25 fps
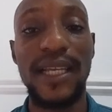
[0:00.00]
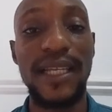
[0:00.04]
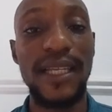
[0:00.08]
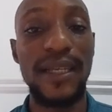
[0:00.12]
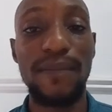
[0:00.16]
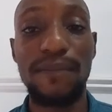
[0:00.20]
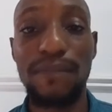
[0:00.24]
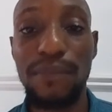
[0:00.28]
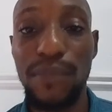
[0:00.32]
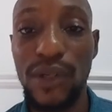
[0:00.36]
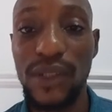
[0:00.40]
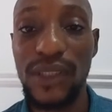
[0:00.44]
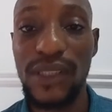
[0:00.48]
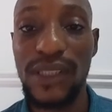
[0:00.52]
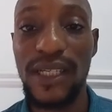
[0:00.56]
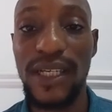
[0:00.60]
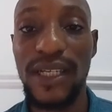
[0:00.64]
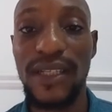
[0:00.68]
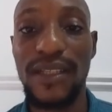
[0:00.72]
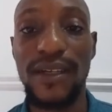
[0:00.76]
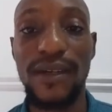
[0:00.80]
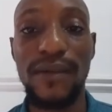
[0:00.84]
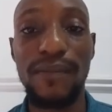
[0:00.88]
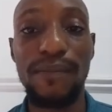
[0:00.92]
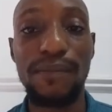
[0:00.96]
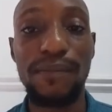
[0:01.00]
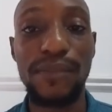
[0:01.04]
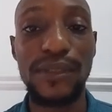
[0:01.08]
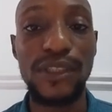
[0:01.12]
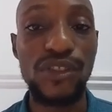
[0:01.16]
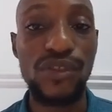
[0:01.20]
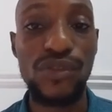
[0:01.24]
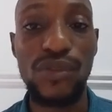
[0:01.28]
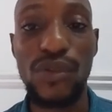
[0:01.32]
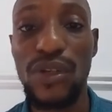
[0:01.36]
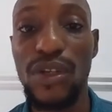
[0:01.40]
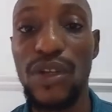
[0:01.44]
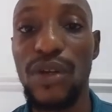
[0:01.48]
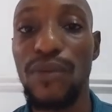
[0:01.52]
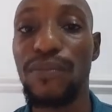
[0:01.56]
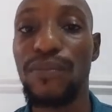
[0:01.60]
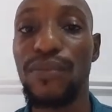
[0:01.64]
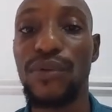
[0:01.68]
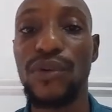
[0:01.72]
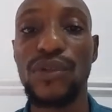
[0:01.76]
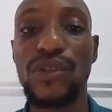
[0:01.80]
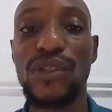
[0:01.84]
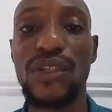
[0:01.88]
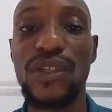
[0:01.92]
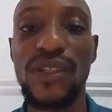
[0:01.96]
imported petroleum
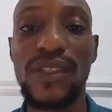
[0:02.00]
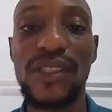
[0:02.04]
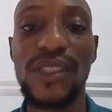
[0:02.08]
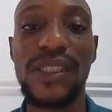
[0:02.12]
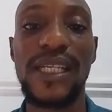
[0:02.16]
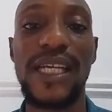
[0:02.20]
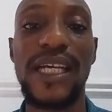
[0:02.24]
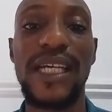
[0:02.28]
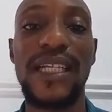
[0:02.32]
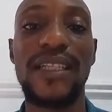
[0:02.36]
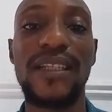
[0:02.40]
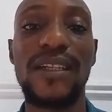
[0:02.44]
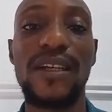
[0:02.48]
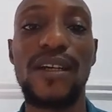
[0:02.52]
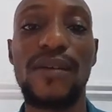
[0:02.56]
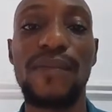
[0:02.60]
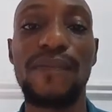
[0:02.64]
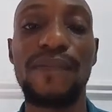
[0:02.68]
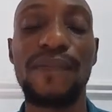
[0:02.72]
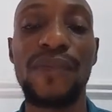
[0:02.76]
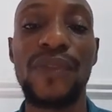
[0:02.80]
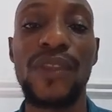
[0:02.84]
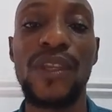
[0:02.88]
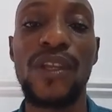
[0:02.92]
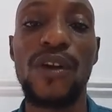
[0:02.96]
products and,